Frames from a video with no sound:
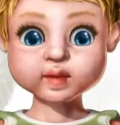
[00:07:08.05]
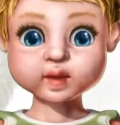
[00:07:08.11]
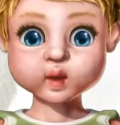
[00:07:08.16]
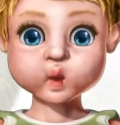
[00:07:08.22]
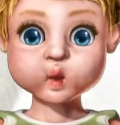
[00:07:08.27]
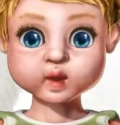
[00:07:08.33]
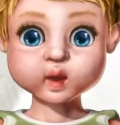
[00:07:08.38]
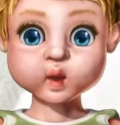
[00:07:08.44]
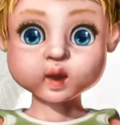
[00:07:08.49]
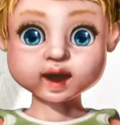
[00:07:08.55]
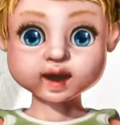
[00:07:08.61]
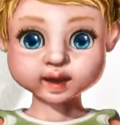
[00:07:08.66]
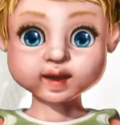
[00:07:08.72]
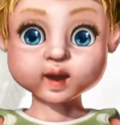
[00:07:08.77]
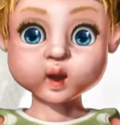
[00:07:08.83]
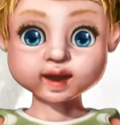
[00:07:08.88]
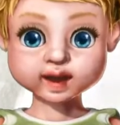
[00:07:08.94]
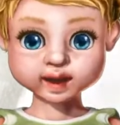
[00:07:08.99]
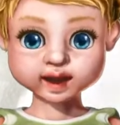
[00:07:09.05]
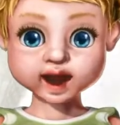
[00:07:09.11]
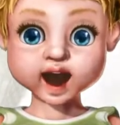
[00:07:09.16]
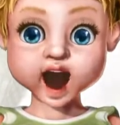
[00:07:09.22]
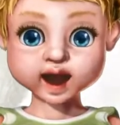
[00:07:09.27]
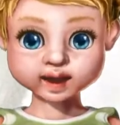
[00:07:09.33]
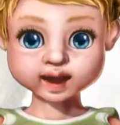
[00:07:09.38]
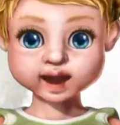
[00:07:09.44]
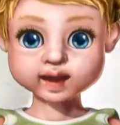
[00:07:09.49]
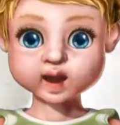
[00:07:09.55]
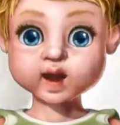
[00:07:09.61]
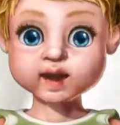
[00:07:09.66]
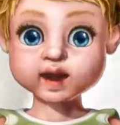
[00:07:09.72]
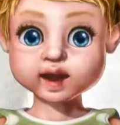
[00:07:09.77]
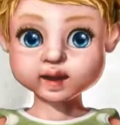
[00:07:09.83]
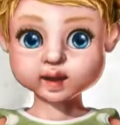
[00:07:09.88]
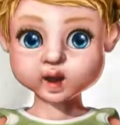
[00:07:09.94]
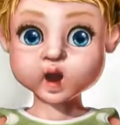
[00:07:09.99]
You can decide to rock it on
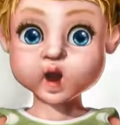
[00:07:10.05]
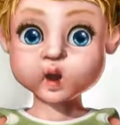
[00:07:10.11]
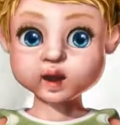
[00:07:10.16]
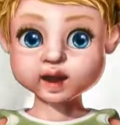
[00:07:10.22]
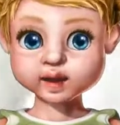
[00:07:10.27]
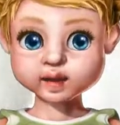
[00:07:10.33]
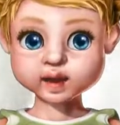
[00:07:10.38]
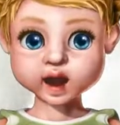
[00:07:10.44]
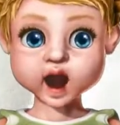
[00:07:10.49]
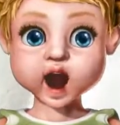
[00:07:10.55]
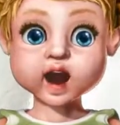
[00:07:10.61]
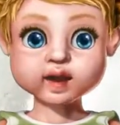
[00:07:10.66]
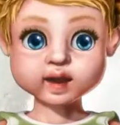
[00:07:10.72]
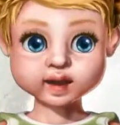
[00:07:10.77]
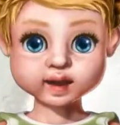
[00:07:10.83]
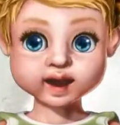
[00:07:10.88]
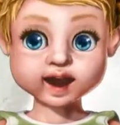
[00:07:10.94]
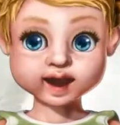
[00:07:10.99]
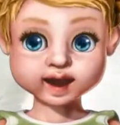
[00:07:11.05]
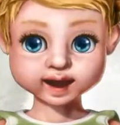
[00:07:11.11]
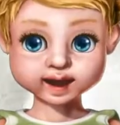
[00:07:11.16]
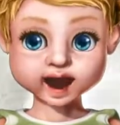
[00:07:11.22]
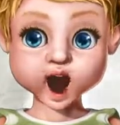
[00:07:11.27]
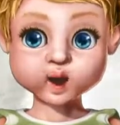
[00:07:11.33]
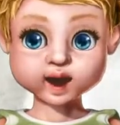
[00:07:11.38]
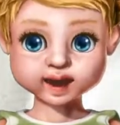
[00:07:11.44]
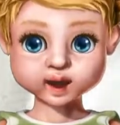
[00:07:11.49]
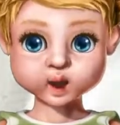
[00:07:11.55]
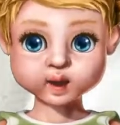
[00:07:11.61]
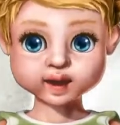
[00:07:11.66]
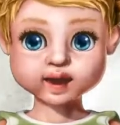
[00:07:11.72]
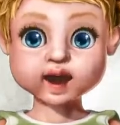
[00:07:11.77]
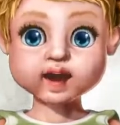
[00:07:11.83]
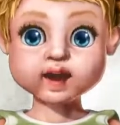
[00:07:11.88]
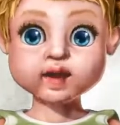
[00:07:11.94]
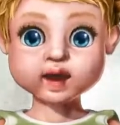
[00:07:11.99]
this side, or you can decide to
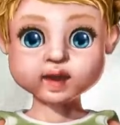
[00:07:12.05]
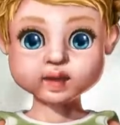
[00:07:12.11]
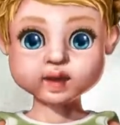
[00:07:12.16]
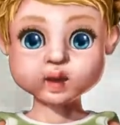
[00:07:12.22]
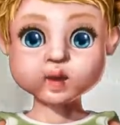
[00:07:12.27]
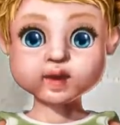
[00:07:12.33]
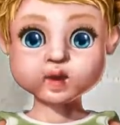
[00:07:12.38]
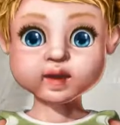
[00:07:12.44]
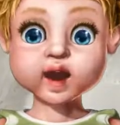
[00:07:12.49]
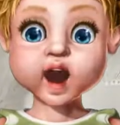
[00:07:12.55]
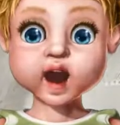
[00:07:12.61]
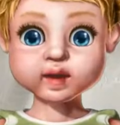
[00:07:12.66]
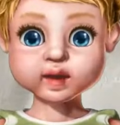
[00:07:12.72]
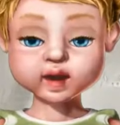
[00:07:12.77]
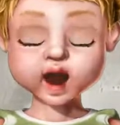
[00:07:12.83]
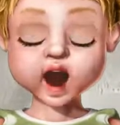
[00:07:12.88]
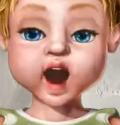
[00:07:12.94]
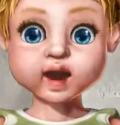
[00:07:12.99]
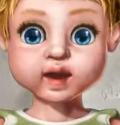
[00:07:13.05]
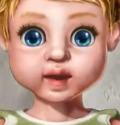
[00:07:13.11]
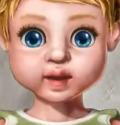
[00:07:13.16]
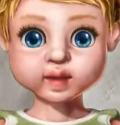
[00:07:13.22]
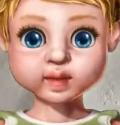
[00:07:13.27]
turn it to the black side.